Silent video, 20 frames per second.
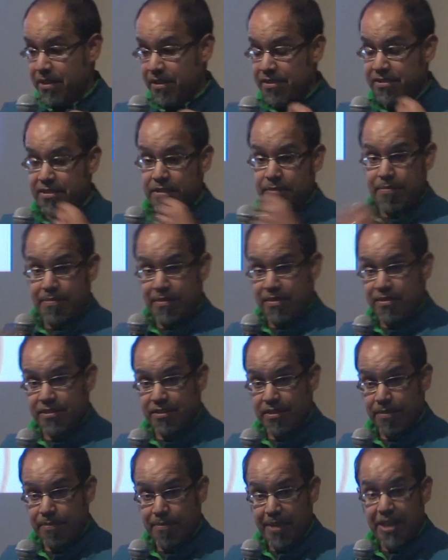some
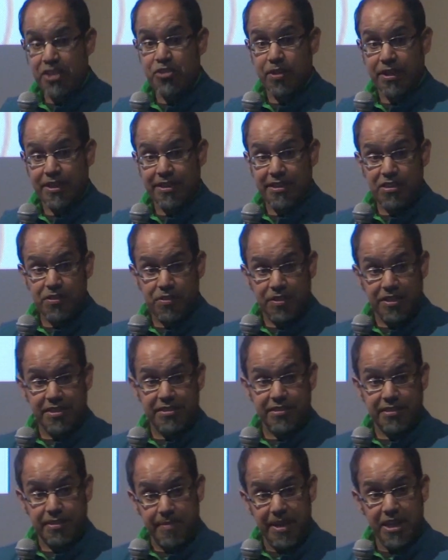some metric that you can
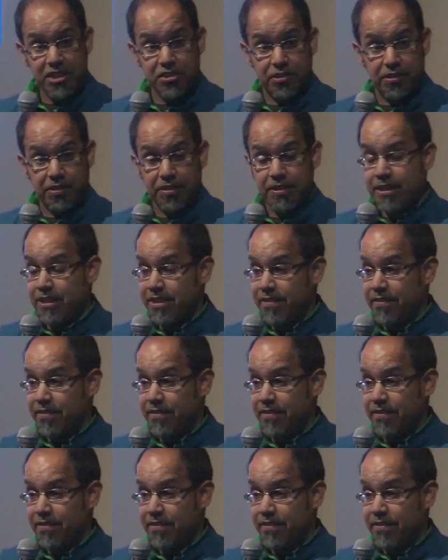easily measure,